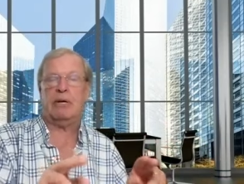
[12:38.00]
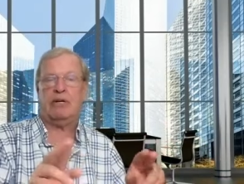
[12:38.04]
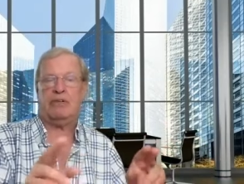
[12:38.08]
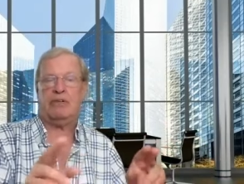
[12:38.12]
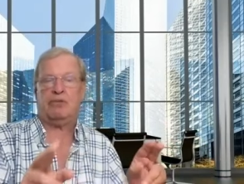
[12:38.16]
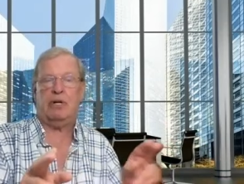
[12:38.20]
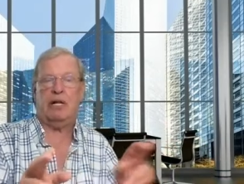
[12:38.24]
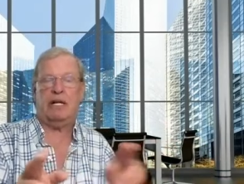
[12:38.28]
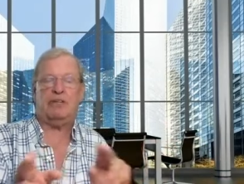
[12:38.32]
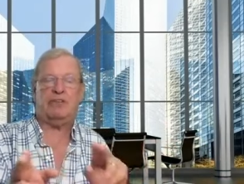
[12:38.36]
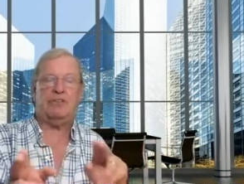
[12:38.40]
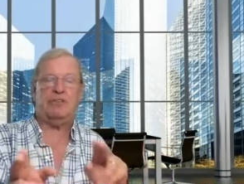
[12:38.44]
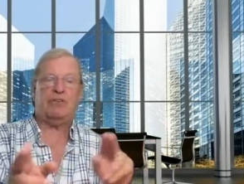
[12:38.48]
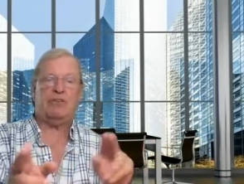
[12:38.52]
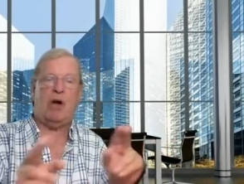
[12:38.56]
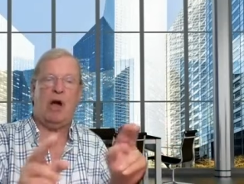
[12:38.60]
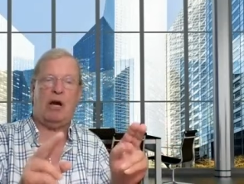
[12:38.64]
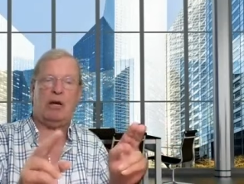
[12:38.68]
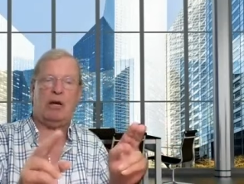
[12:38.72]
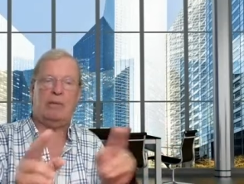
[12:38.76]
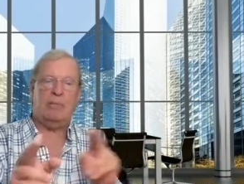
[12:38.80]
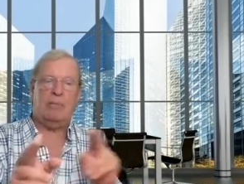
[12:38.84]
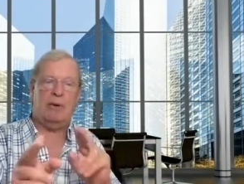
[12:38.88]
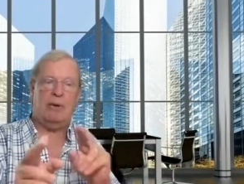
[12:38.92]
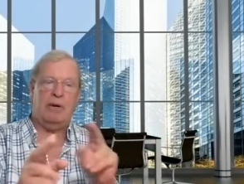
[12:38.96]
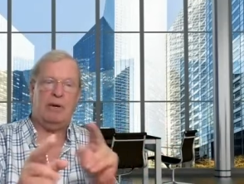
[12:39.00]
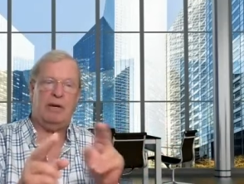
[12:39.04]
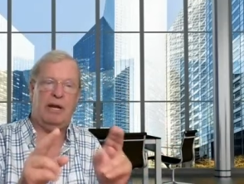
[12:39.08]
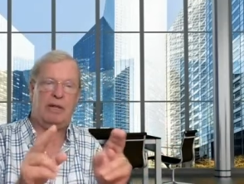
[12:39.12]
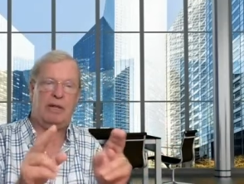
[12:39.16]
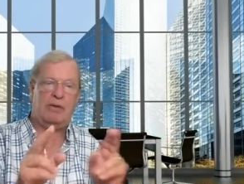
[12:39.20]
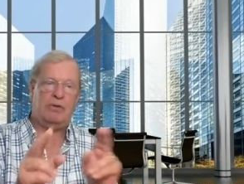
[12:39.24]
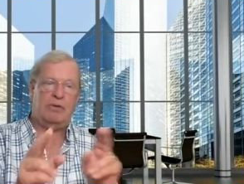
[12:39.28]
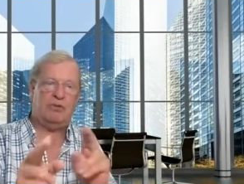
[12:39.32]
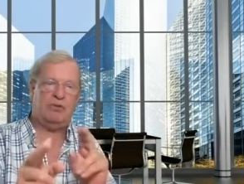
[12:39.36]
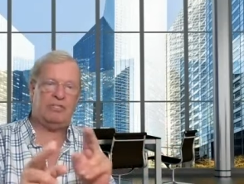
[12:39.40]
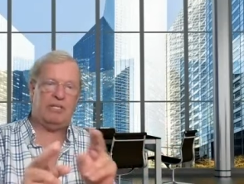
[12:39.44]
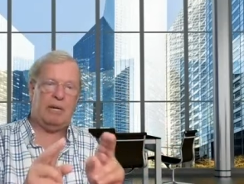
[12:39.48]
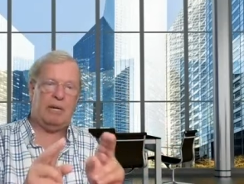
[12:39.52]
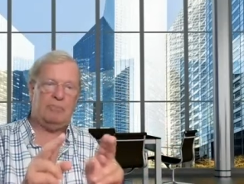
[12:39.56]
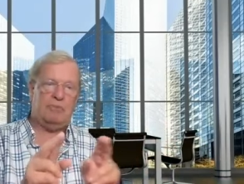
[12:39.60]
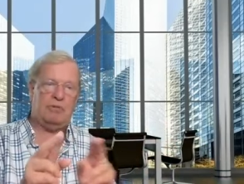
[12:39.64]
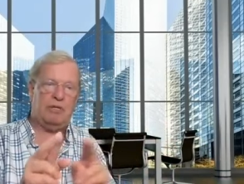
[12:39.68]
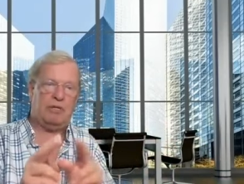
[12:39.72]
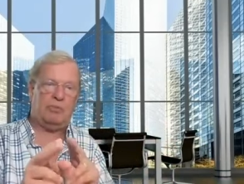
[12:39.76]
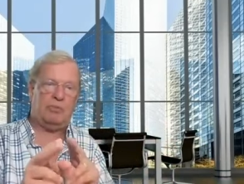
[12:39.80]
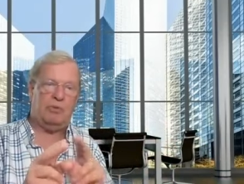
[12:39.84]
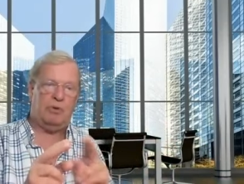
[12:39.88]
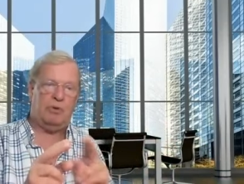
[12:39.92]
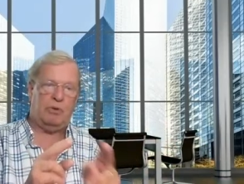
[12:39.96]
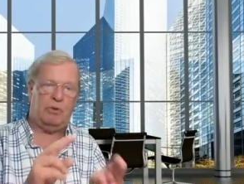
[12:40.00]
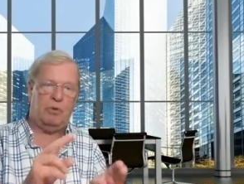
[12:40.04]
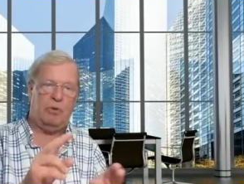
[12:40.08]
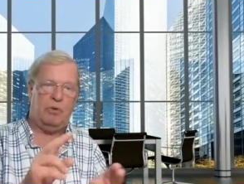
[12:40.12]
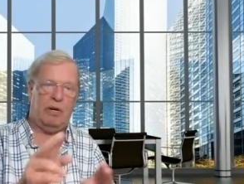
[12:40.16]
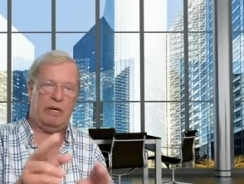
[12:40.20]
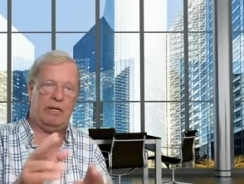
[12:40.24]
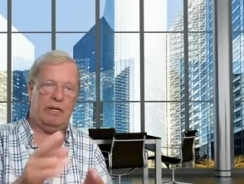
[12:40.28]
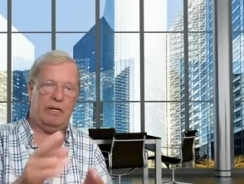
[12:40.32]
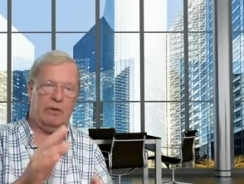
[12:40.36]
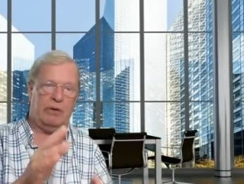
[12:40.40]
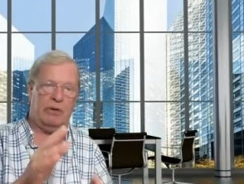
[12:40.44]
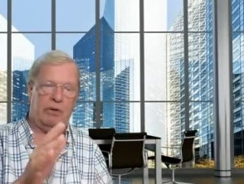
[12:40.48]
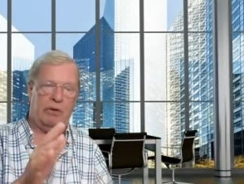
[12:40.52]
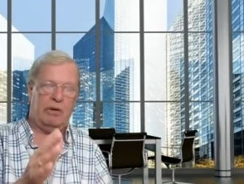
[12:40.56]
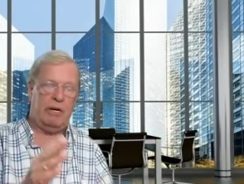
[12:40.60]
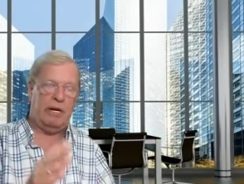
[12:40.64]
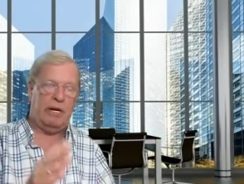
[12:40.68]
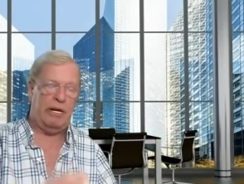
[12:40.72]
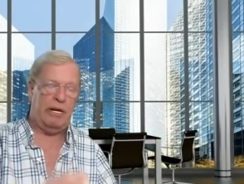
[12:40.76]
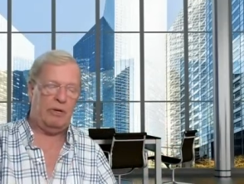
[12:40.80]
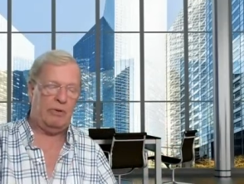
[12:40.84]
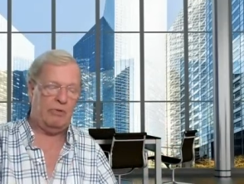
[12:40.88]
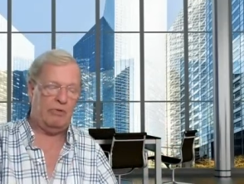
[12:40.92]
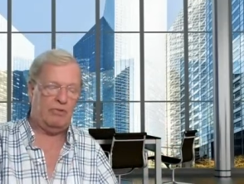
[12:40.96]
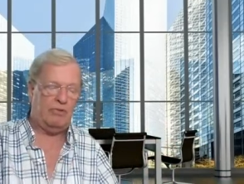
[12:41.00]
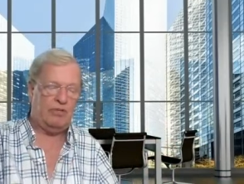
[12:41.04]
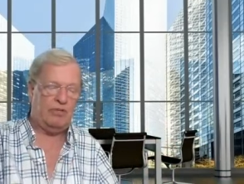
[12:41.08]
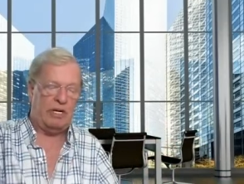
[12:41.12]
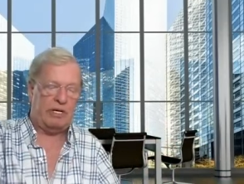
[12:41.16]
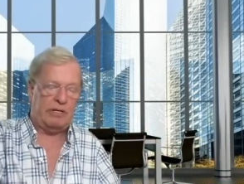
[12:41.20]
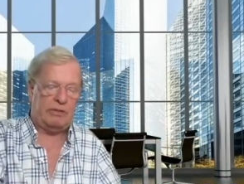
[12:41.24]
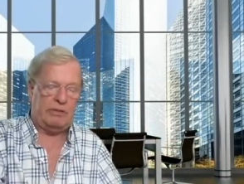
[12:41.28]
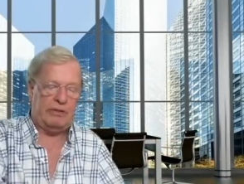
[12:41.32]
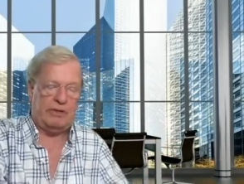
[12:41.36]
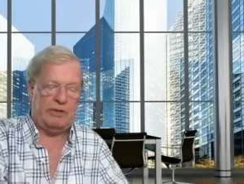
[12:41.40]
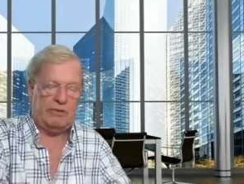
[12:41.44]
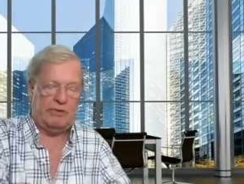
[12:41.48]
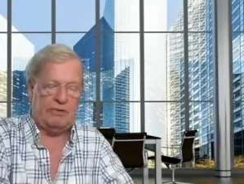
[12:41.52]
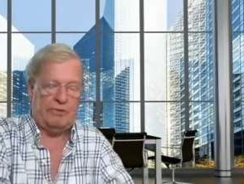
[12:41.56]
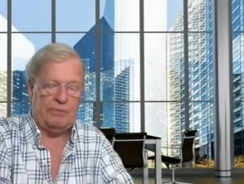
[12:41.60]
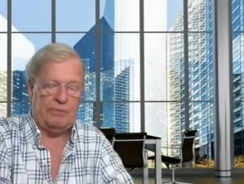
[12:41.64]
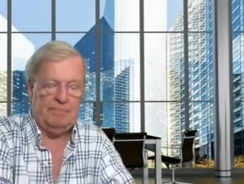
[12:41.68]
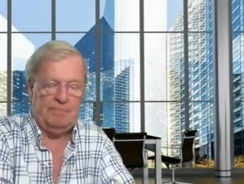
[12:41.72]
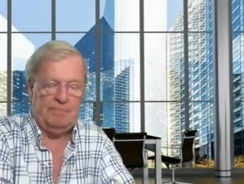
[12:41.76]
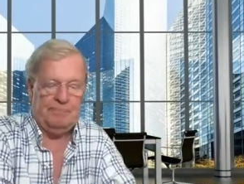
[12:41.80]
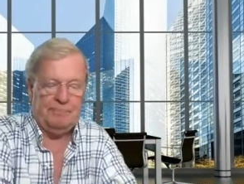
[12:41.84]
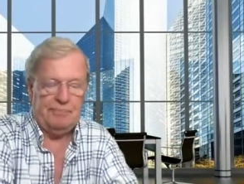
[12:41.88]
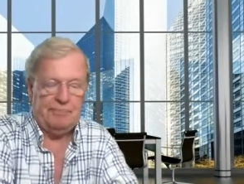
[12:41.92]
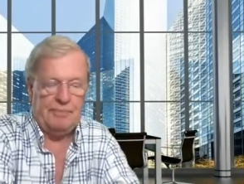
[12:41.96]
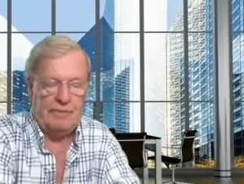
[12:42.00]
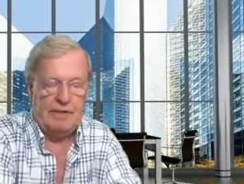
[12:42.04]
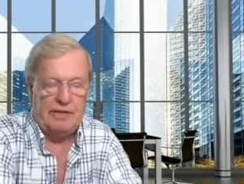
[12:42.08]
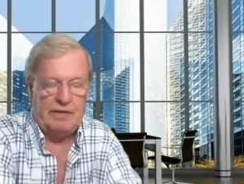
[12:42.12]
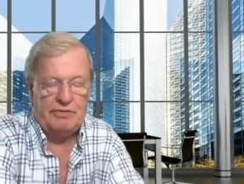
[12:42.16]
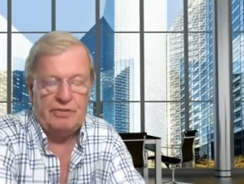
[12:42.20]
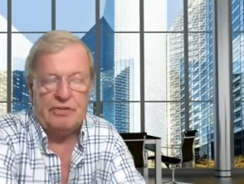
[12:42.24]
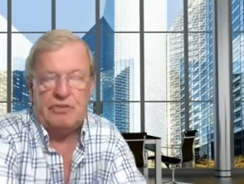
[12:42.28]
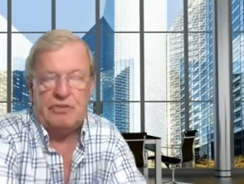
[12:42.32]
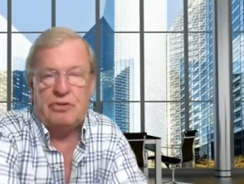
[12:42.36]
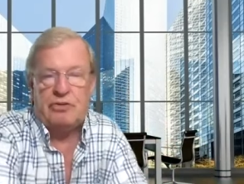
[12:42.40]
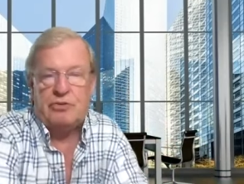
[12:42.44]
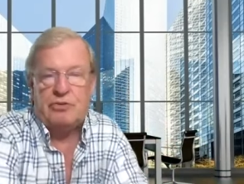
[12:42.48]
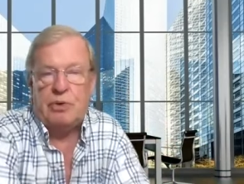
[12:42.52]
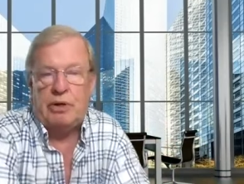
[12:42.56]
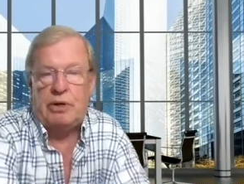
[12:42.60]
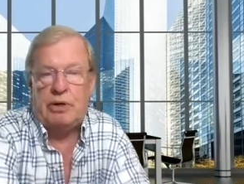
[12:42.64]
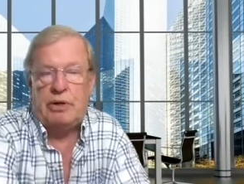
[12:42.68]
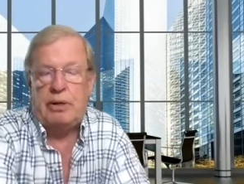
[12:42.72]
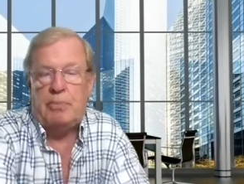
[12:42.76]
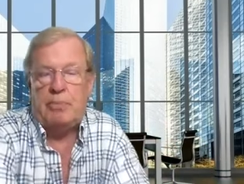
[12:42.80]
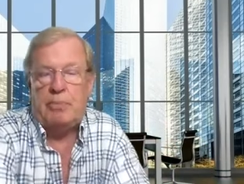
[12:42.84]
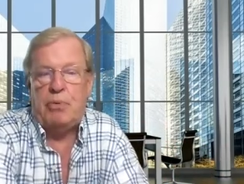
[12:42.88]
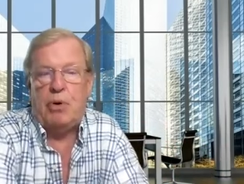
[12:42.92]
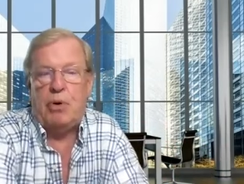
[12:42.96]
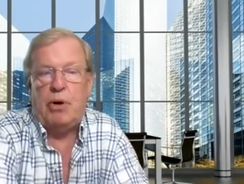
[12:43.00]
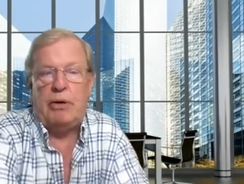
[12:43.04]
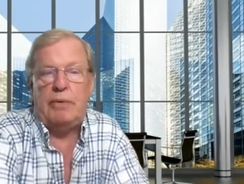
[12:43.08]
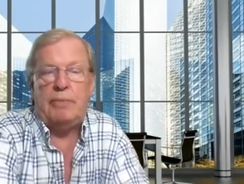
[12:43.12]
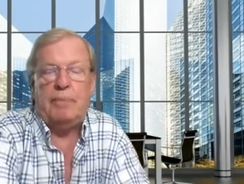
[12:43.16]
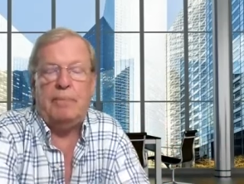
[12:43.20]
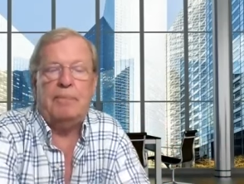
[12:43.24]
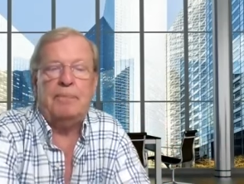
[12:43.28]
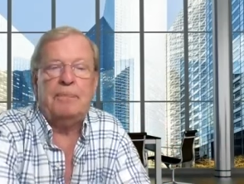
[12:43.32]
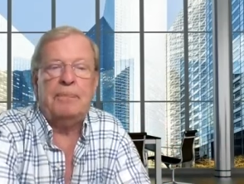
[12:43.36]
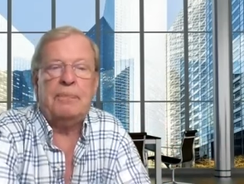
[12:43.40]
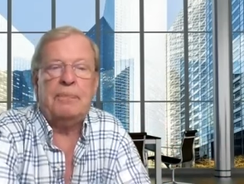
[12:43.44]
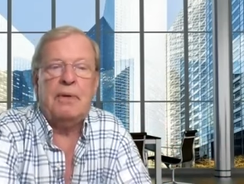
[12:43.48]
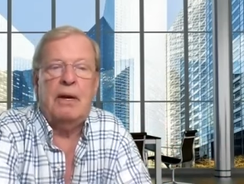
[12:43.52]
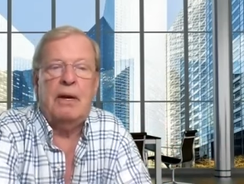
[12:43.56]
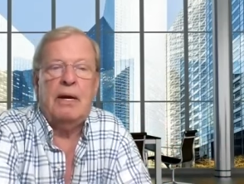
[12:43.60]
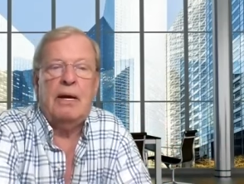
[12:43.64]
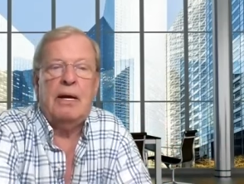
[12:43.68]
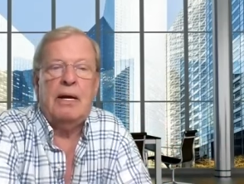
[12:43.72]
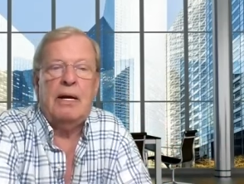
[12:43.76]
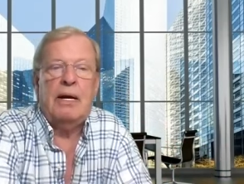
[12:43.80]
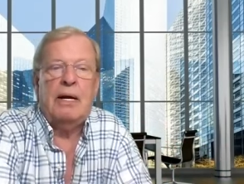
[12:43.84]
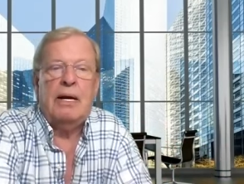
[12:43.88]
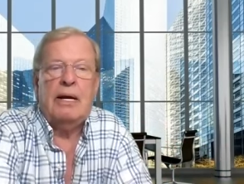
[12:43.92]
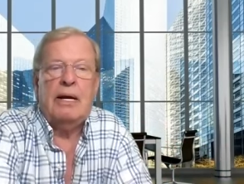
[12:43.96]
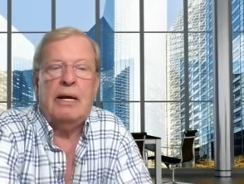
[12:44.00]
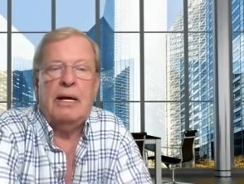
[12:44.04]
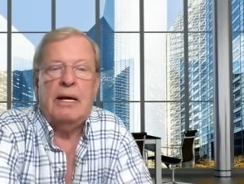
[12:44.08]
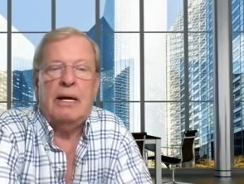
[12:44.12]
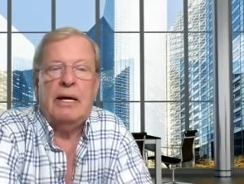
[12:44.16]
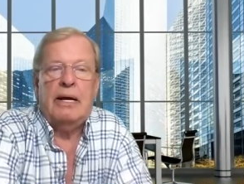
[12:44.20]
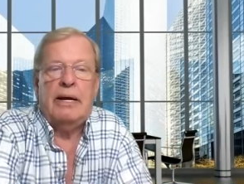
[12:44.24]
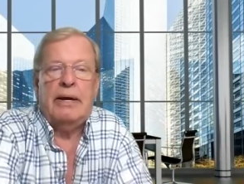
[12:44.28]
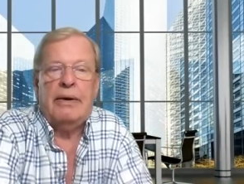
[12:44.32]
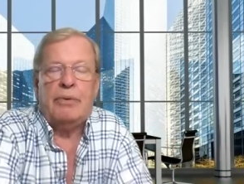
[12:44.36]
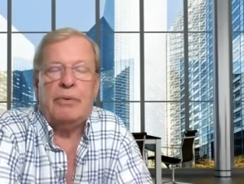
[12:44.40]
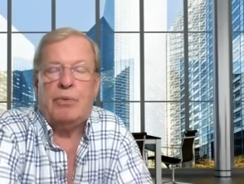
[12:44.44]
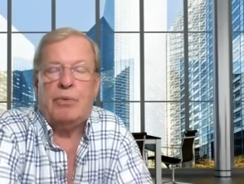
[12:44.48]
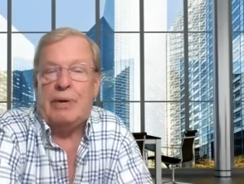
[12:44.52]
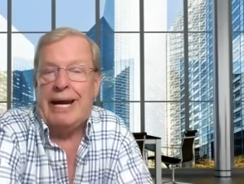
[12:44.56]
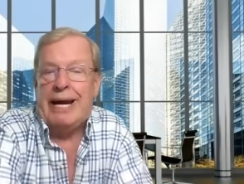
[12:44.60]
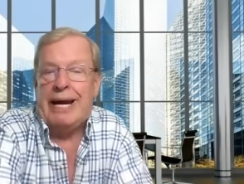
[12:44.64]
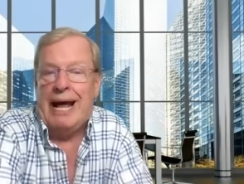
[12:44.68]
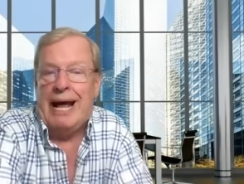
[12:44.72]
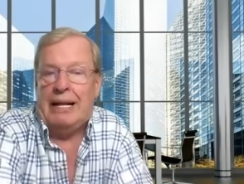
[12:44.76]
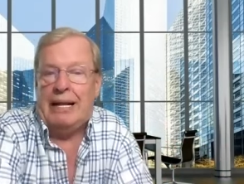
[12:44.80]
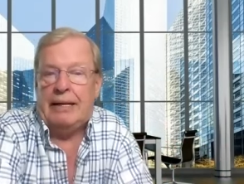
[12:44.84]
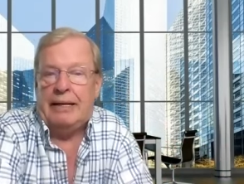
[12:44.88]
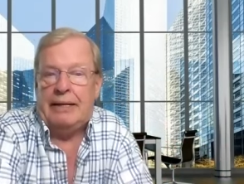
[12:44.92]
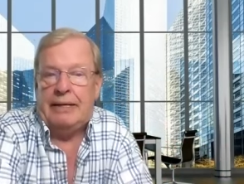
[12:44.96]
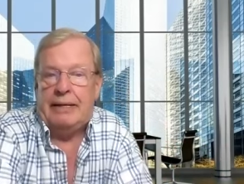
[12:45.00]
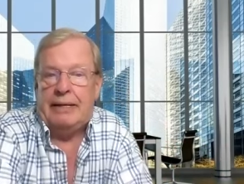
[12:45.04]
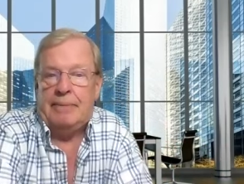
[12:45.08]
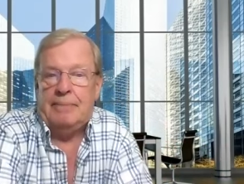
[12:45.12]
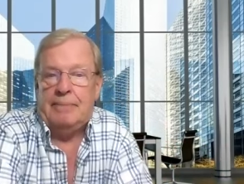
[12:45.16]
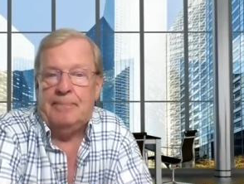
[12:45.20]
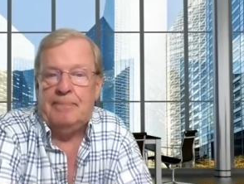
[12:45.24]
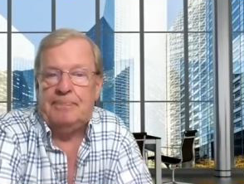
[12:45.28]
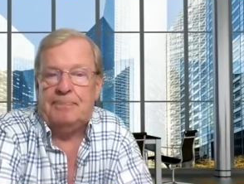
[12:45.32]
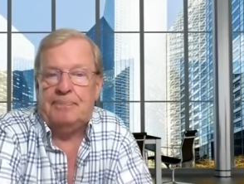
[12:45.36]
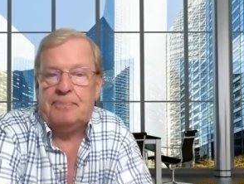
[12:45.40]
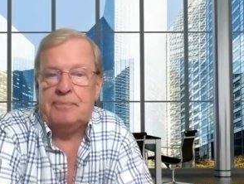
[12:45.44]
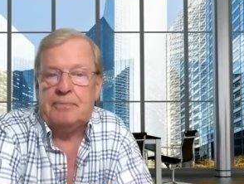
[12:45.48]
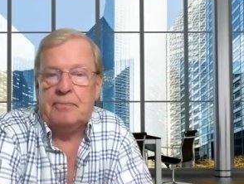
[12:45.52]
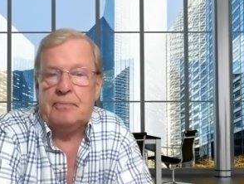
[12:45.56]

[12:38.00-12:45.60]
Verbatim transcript: Okay, so let's talk about another subject real quick. I'm going to interject this because this is really important reality.